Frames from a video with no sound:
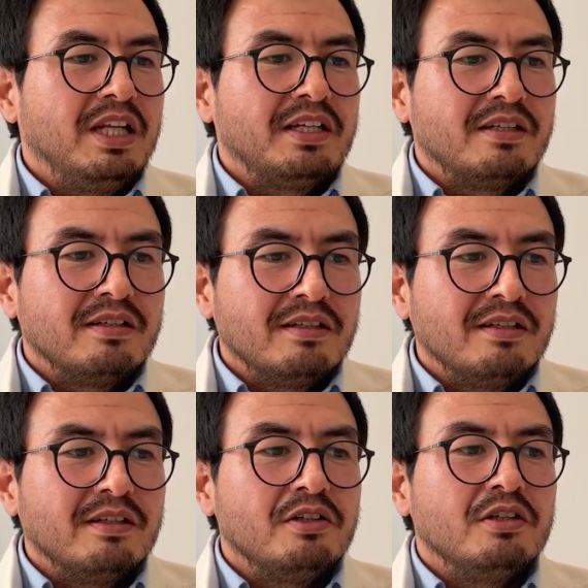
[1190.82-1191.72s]
like
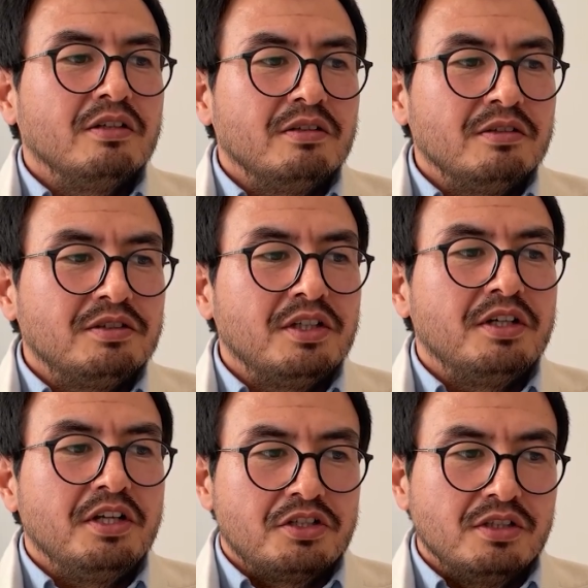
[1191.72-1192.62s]

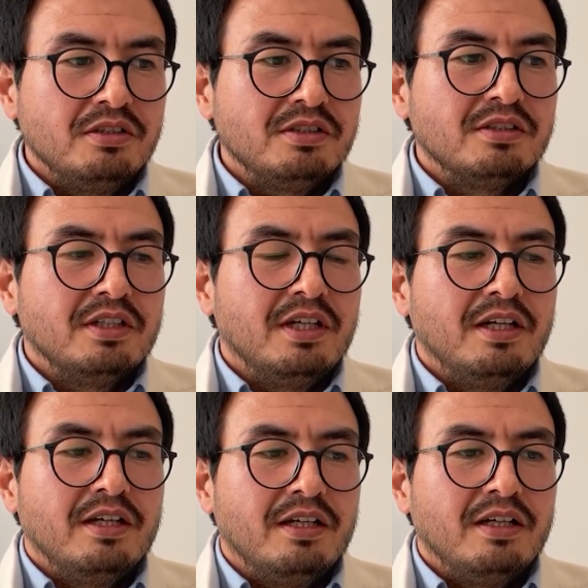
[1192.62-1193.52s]
traditions,
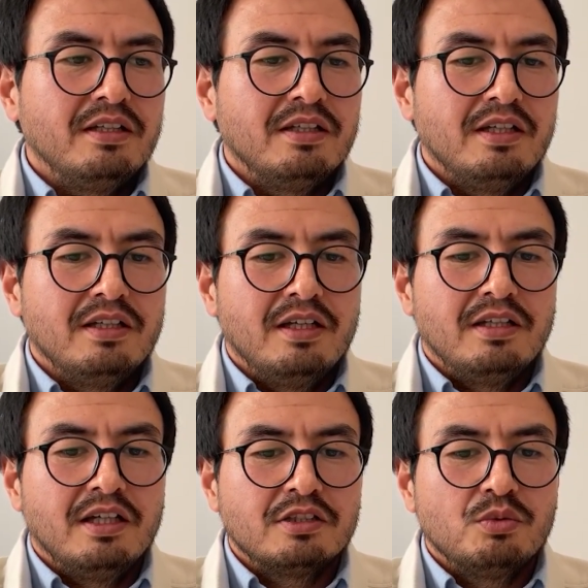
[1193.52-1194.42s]

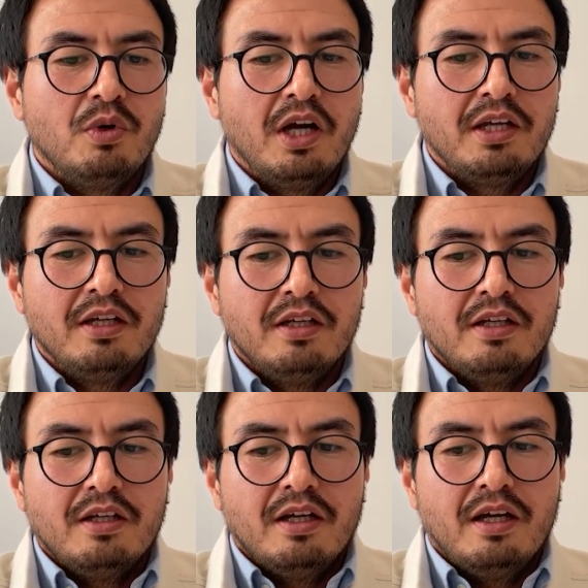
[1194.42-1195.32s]
and that's why
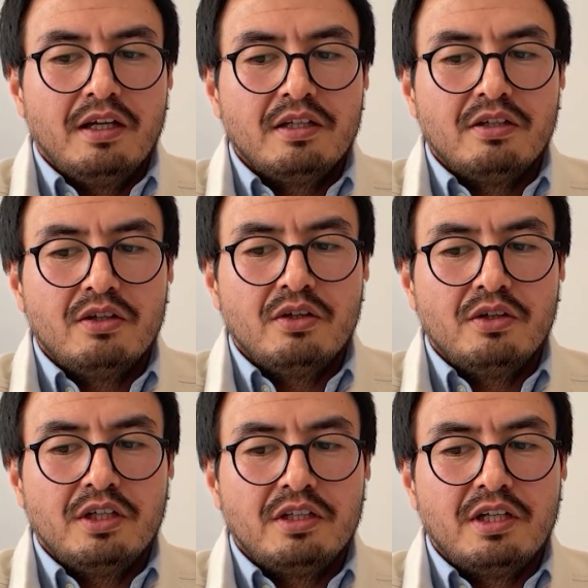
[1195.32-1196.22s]

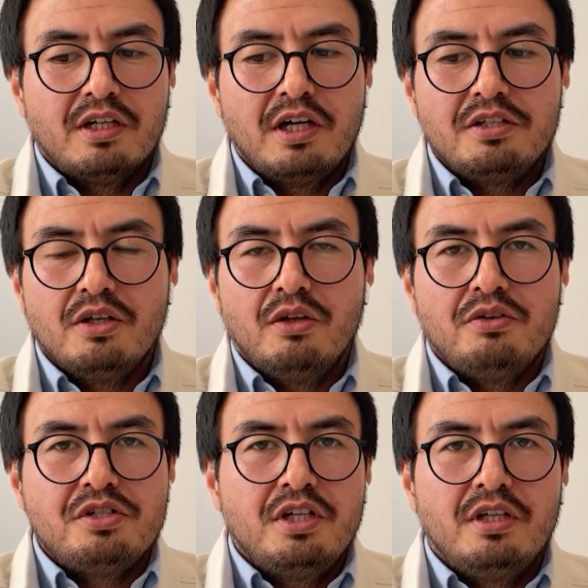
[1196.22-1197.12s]
in their
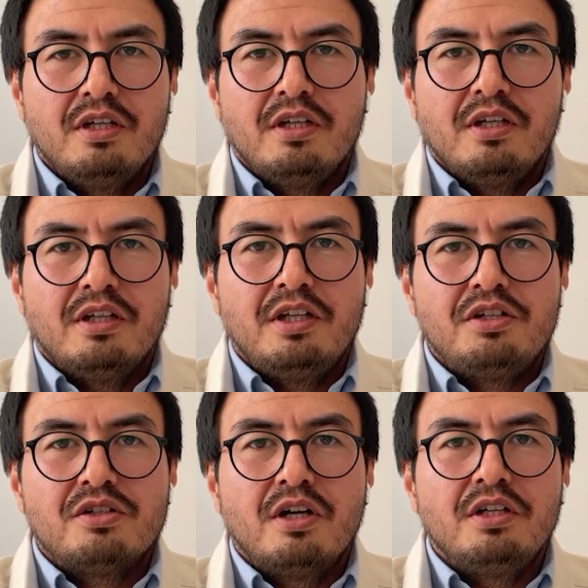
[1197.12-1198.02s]
ideology they
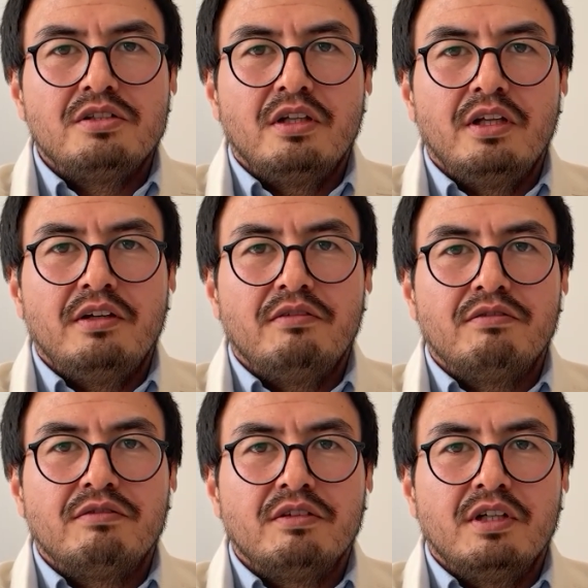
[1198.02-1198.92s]
try to live
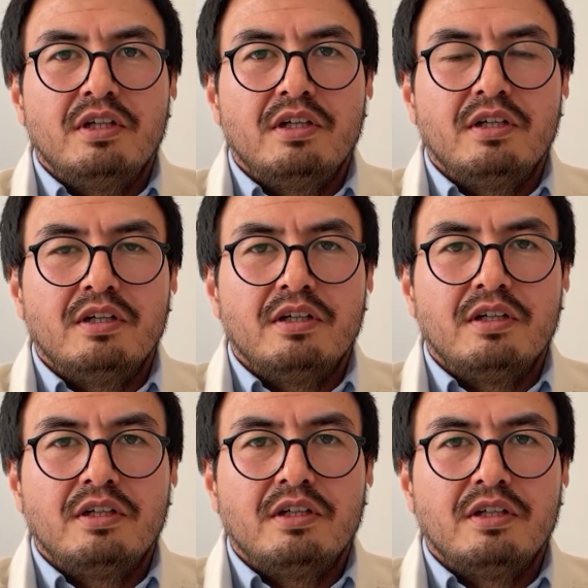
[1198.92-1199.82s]

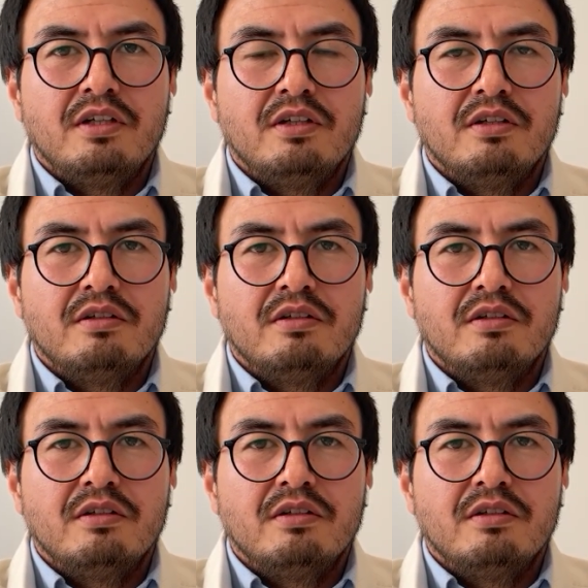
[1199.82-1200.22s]
in